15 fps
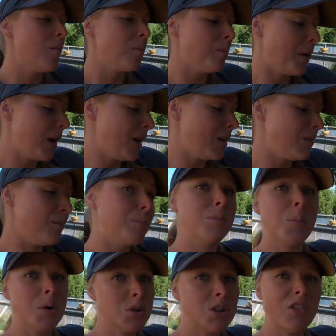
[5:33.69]
but
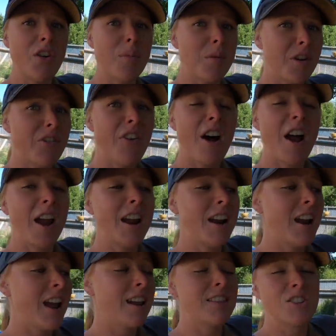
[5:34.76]
most of them are
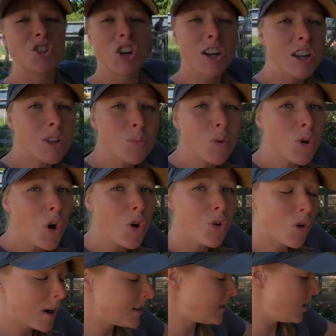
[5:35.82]
fine and the chickens will go
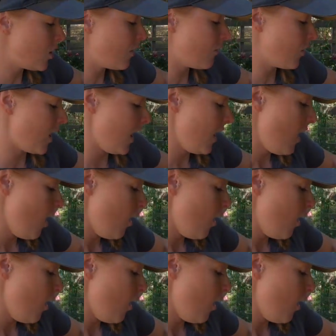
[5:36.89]
crazy over it.